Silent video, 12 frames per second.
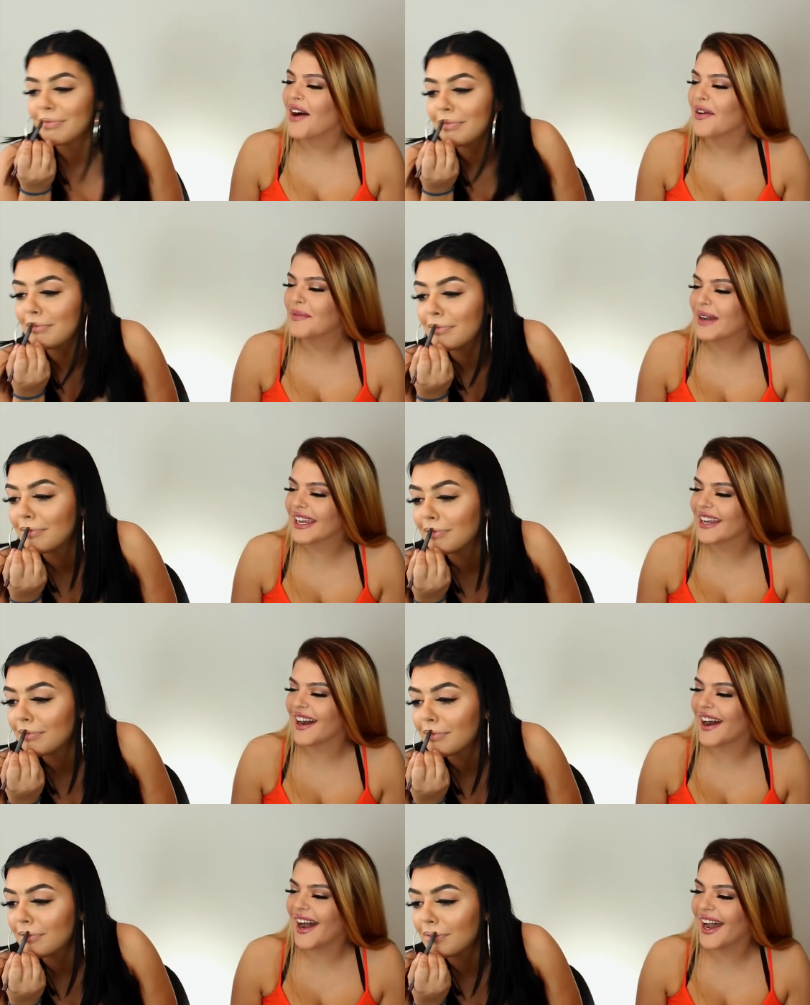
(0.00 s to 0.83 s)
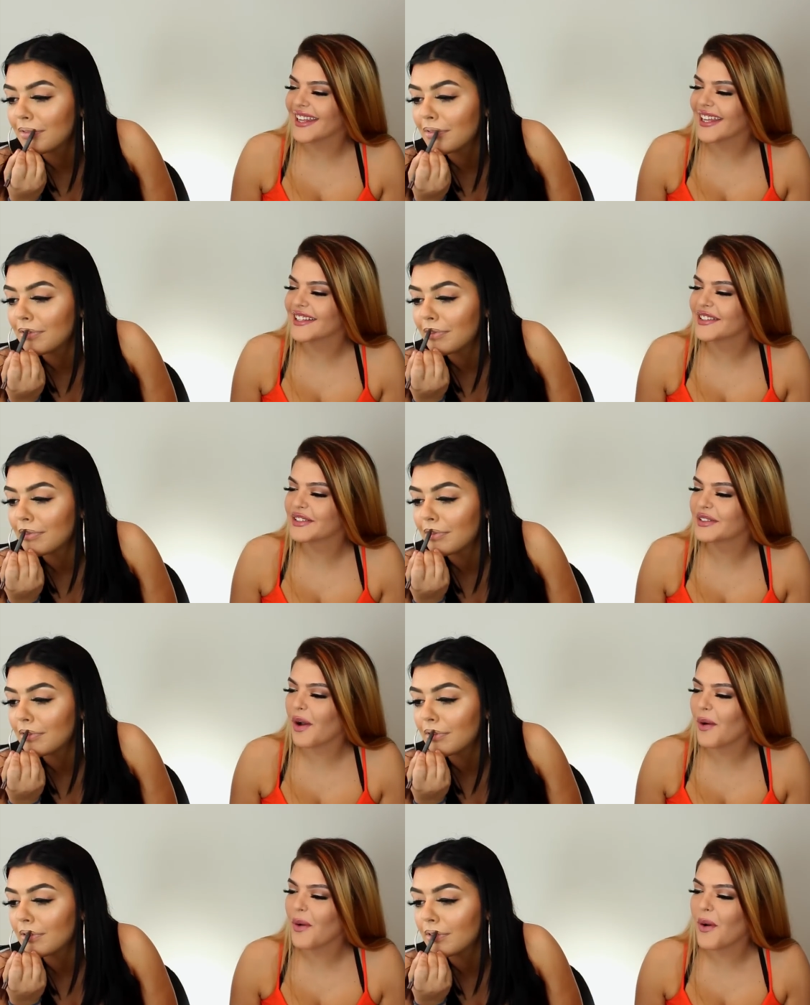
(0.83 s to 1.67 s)
Speaker 1: Oh my god, that's
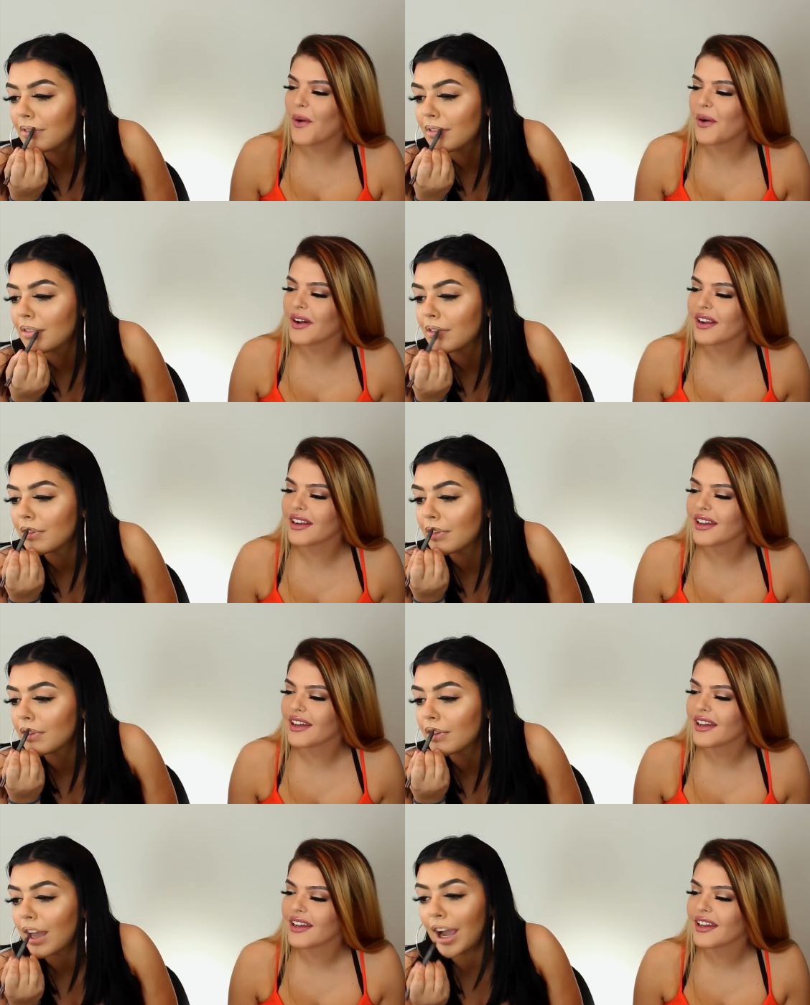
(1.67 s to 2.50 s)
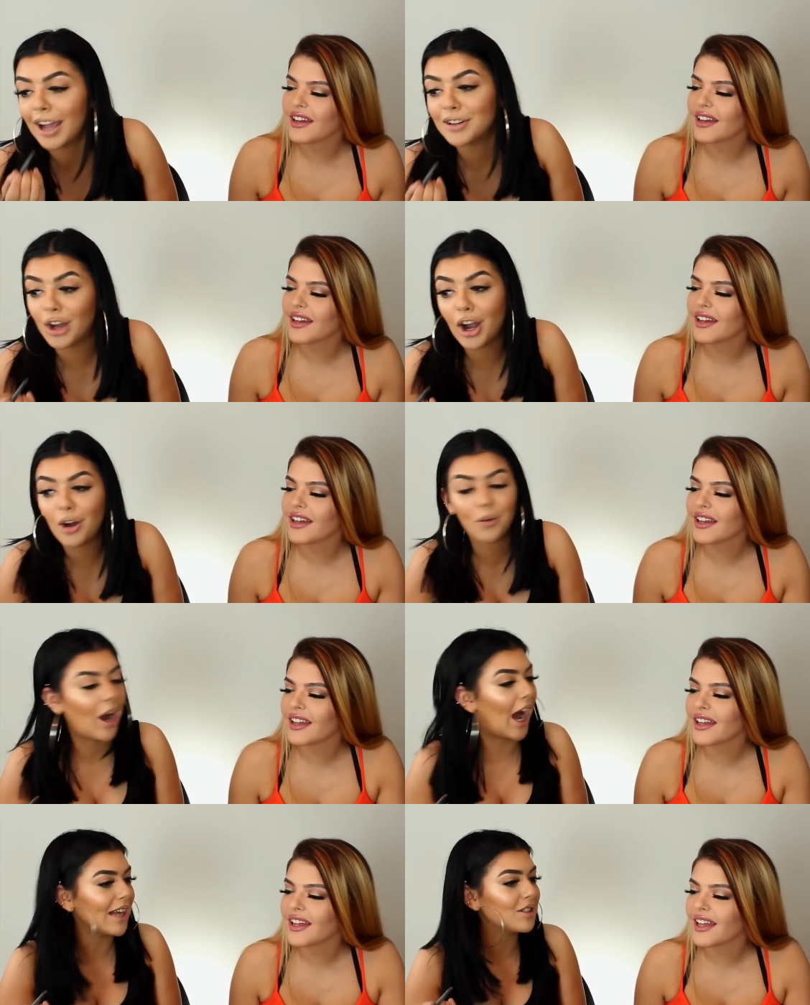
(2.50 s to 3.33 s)
so old.
Speaker 2: I
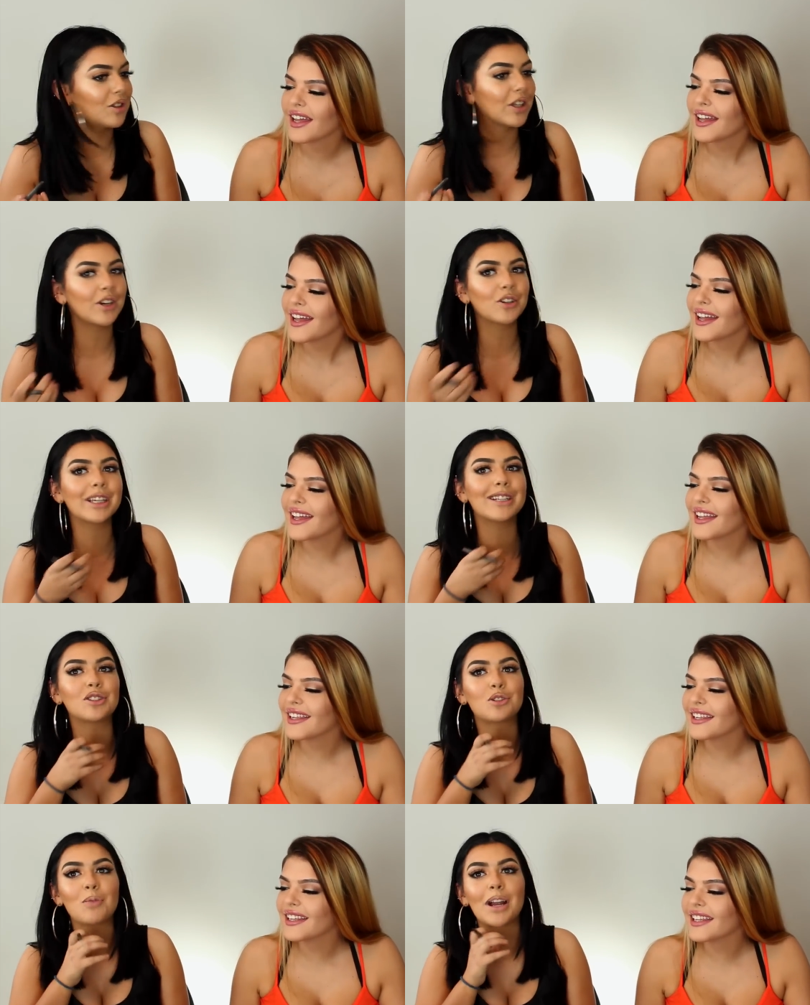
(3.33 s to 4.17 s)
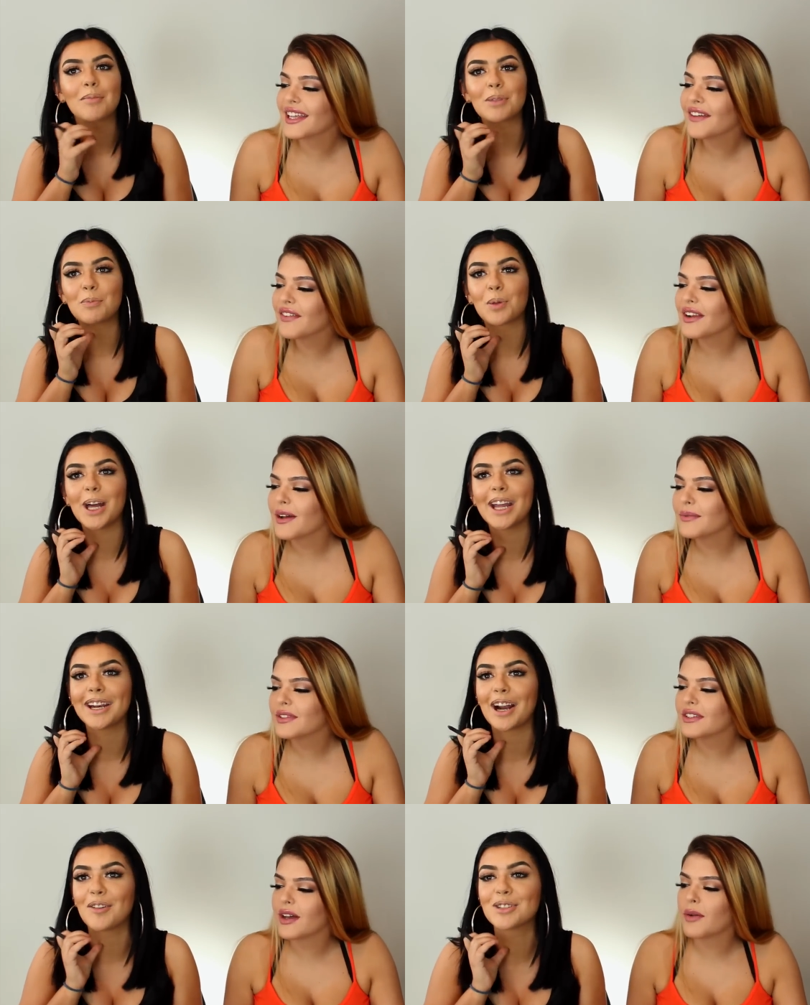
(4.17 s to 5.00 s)
know. I literally just randomly played
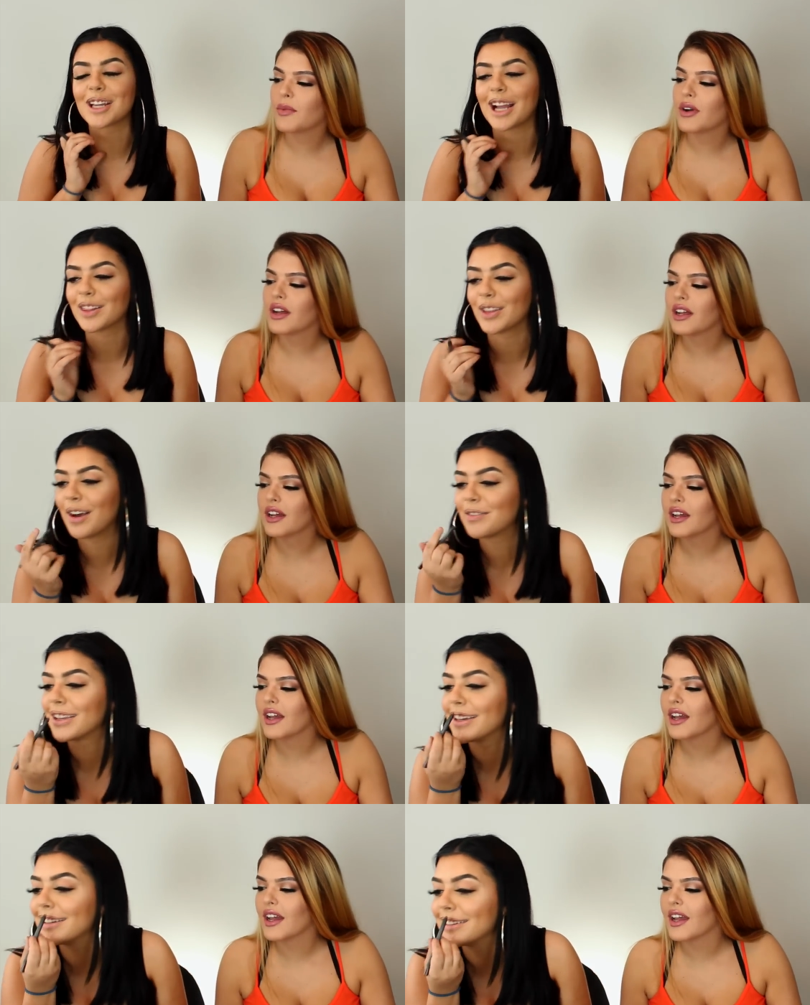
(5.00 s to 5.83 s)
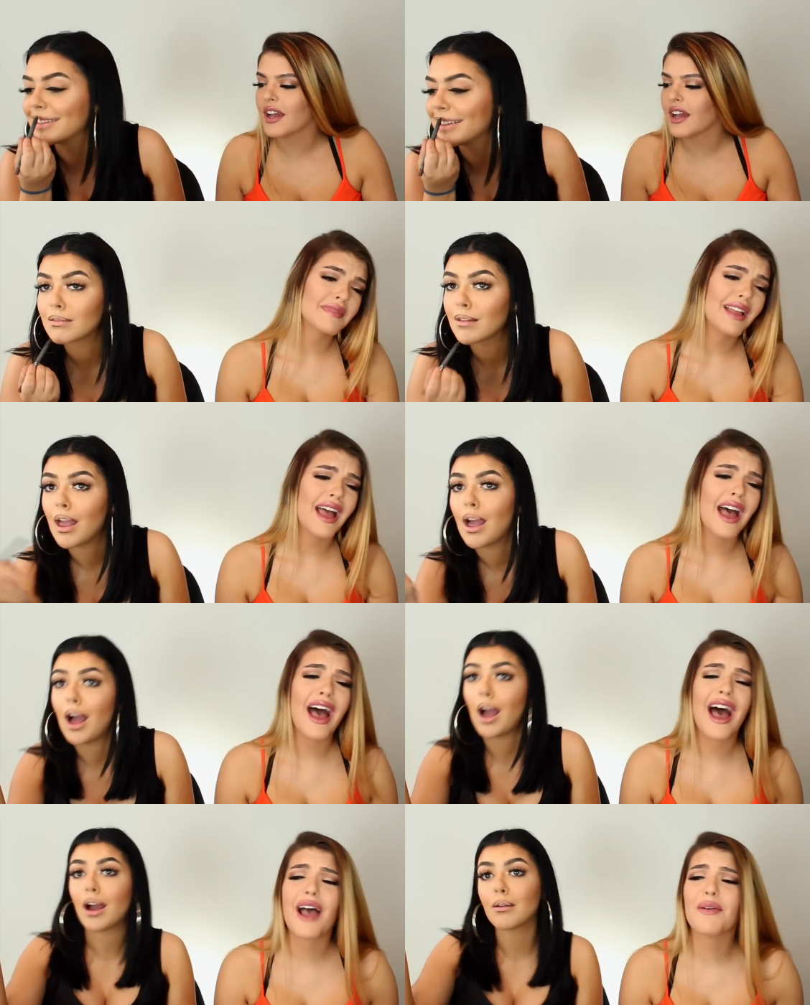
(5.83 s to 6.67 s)
it and I was like, I love this.
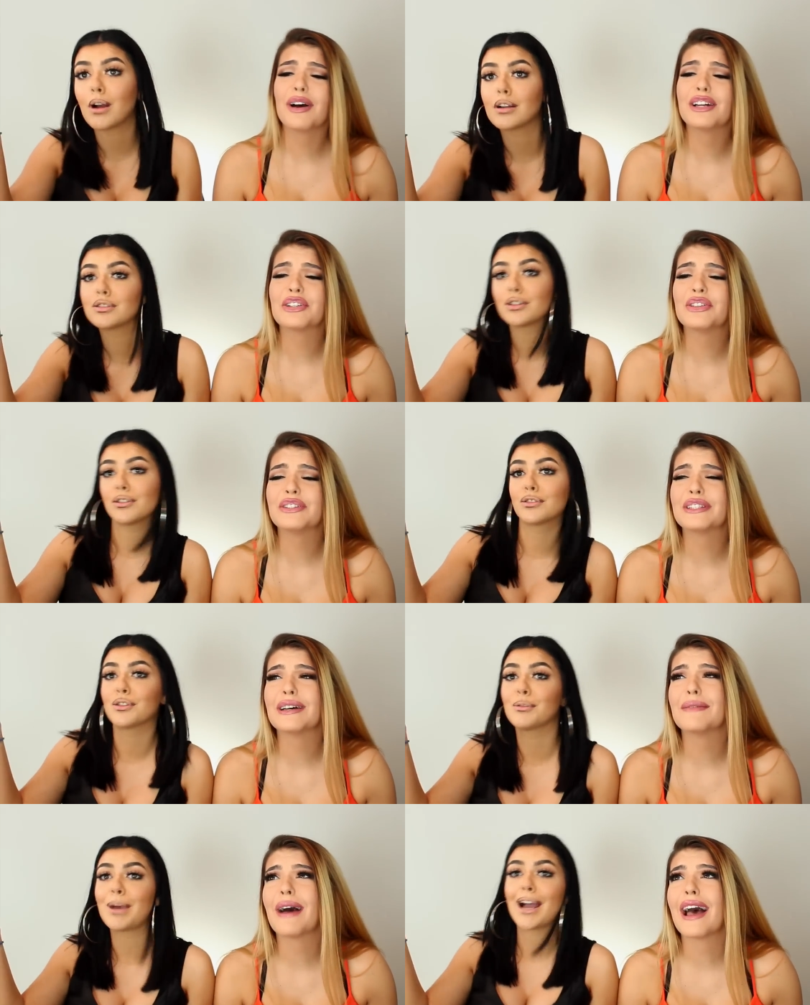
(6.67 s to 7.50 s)
Speaker 1: I
Speaker 2: want you to